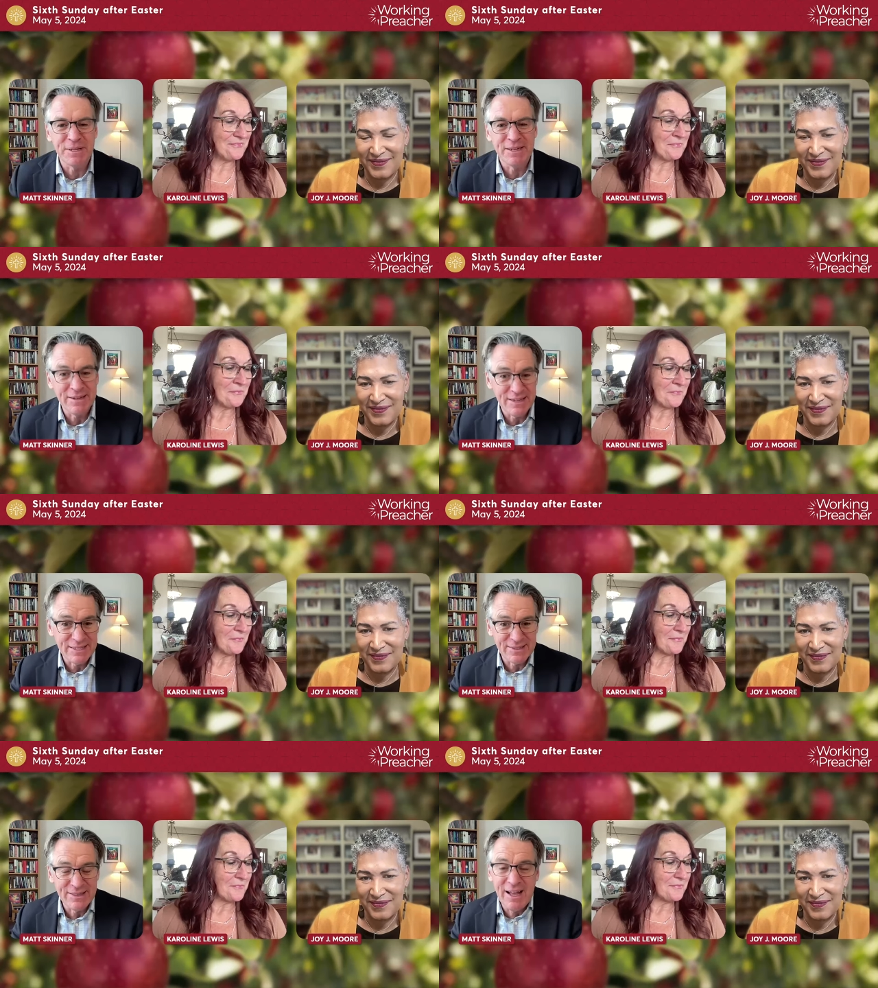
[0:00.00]
Speaker 1: but
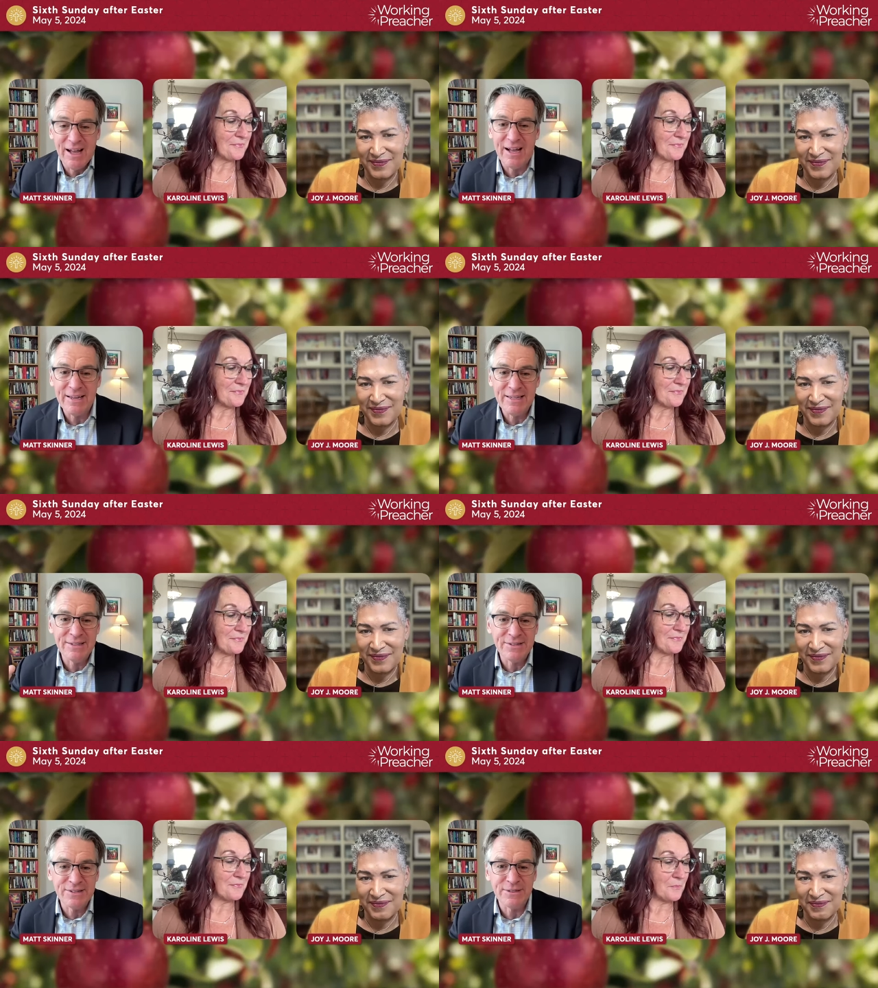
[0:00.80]
it's not.
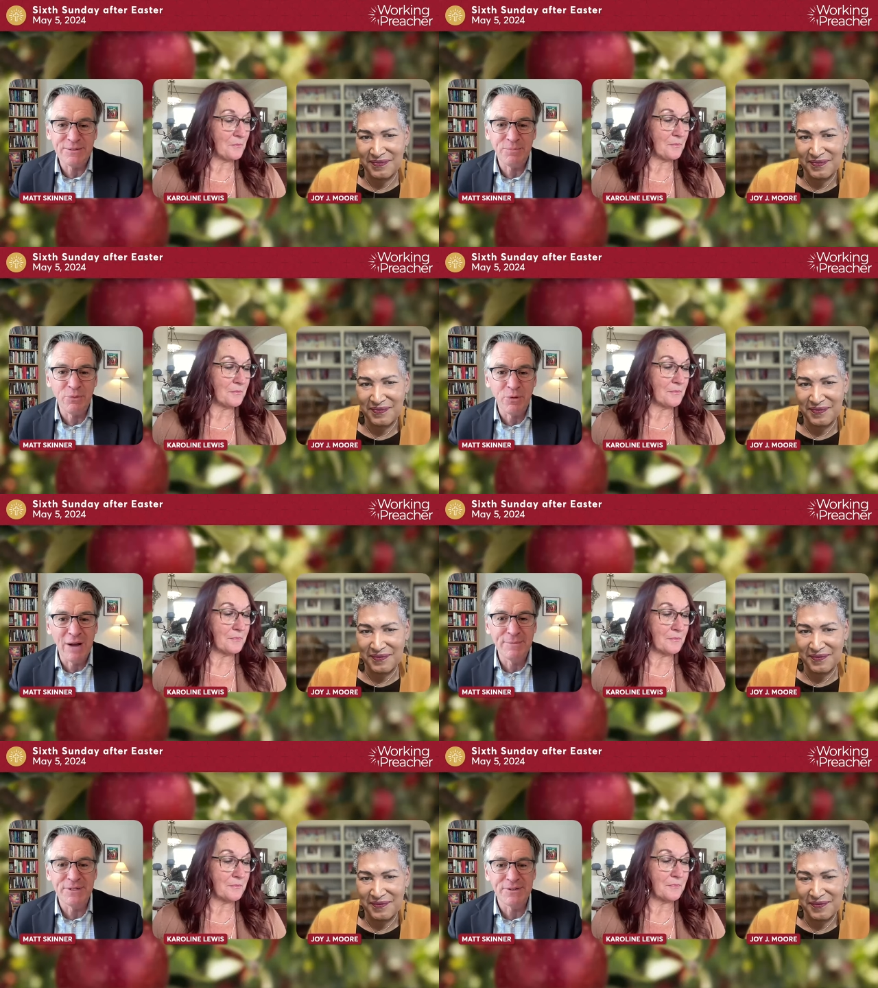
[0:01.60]
It's this
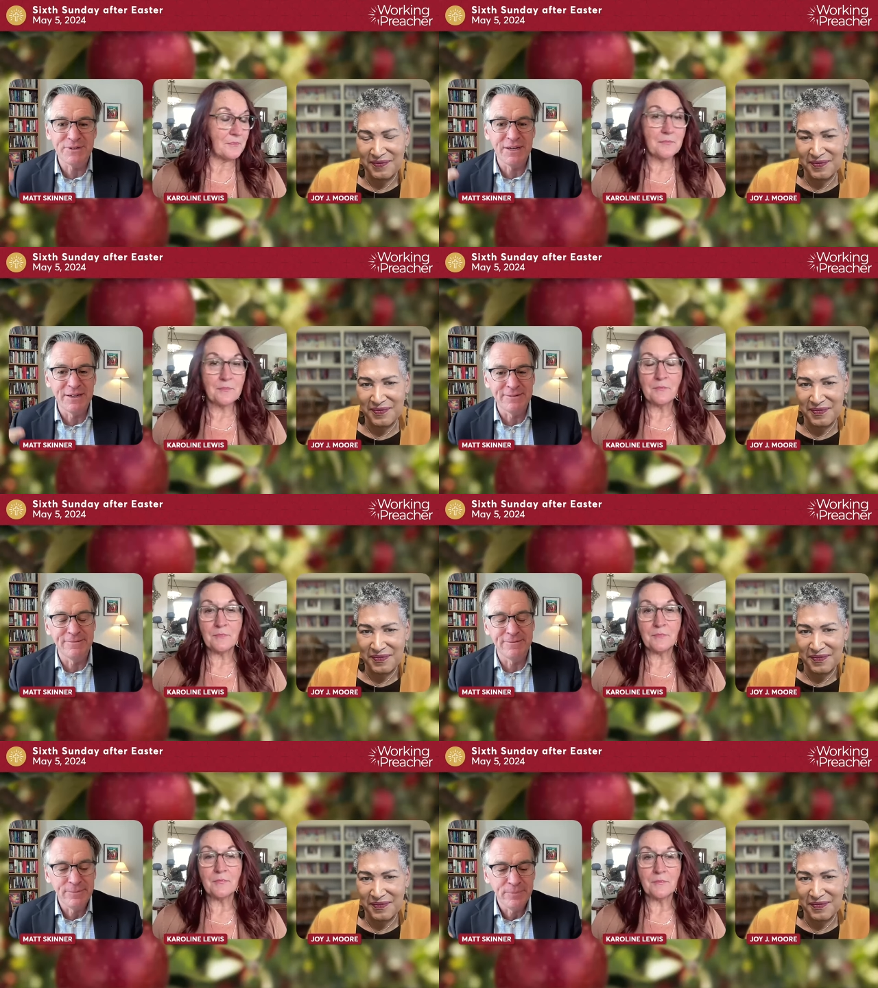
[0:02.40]
promise of,